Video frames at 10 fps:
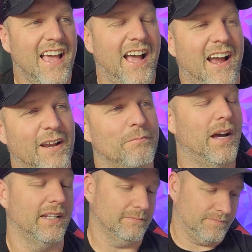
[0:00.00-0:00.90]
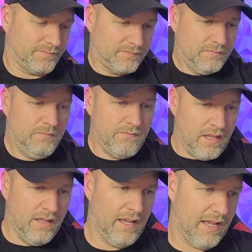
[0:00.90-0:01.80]
All right, but
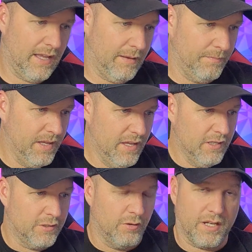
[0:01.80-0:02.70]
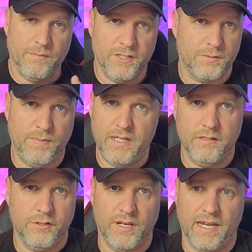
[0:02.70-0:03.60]
um, so it can just be
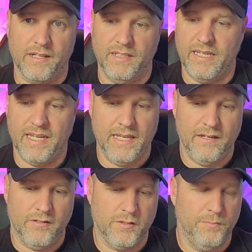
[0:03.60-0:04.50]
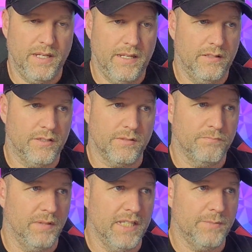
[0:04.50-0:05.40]
genetically. It can also be
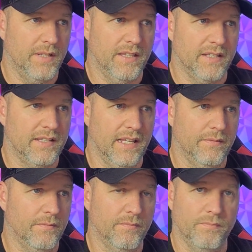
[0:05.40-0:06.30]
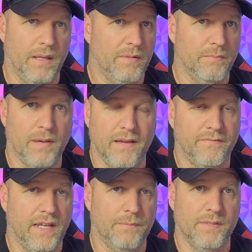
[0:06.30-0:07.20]
just placement in the tent maybe by
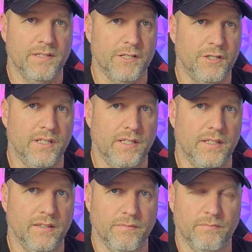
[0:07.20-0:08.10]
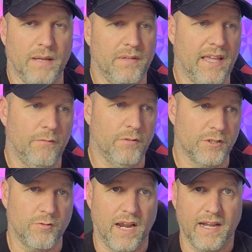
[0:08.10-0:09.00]
fan position. Maybe that
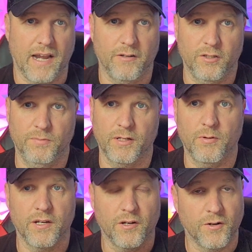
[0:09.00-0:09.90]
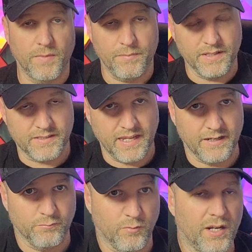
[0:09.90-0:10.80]
one's drying out a little bit quicker. Maybe it's
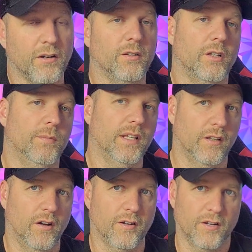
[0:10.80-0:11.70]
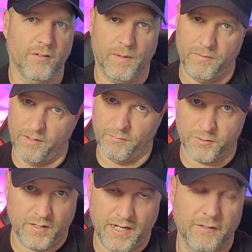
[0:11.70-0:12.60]
staying wetter a little bit longer. Maybe the other one's
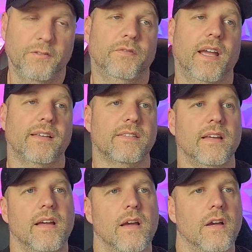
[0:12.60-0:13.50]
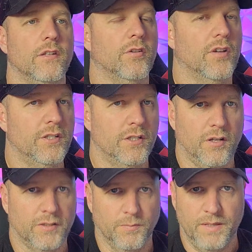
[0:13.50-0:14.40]
drying out too fast. So it could just
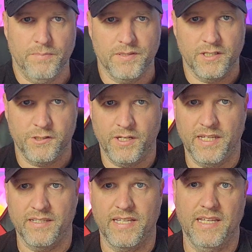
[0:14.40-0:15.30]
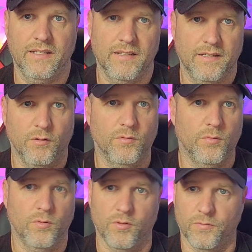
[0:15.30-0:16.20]
also be positioning intent
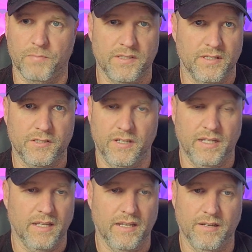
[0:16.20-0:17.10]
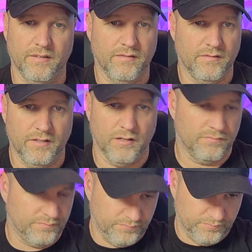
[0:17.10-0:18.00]
or positioning in, you
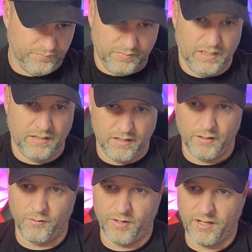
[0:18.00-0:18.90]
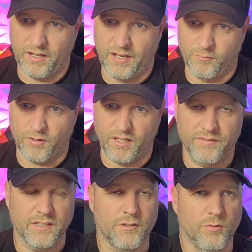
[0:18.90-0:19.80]
know, in, you know, in
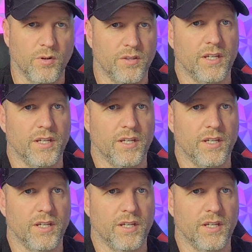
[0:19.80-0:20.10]
relevance to where